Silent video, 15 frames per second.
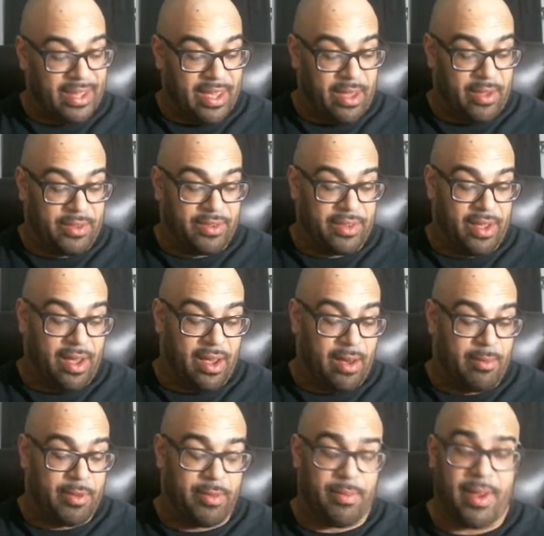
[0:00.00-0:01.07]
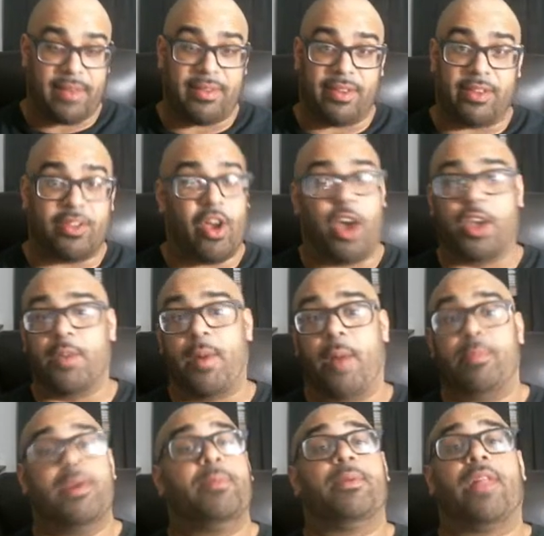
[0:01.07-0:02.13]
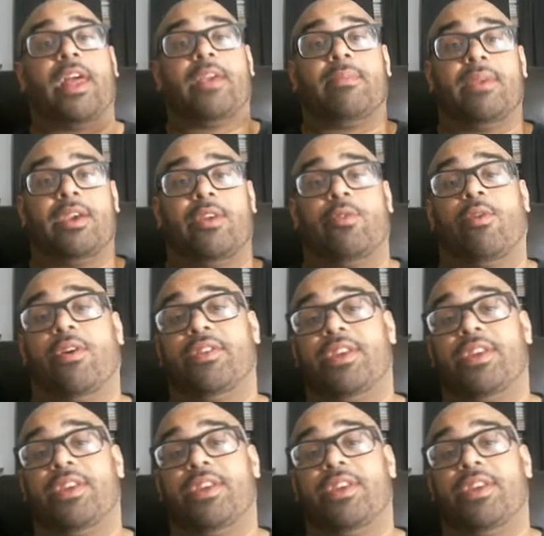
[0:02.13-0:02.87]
else with wrestling, talking about people like me who are on the